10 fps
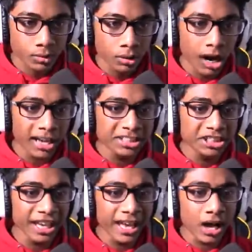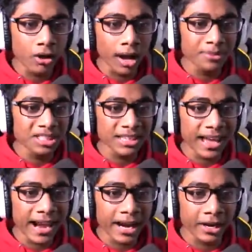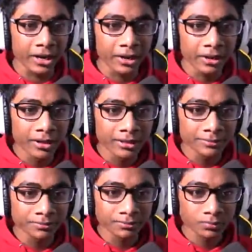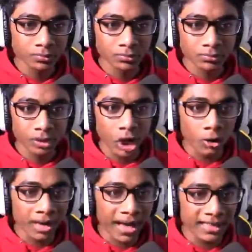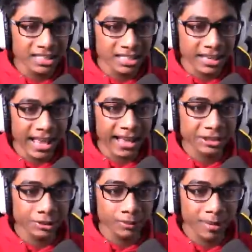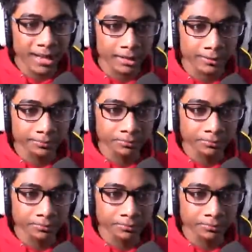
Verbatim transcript: Alright, chill! I'm scared! Okay, this is an actual battle.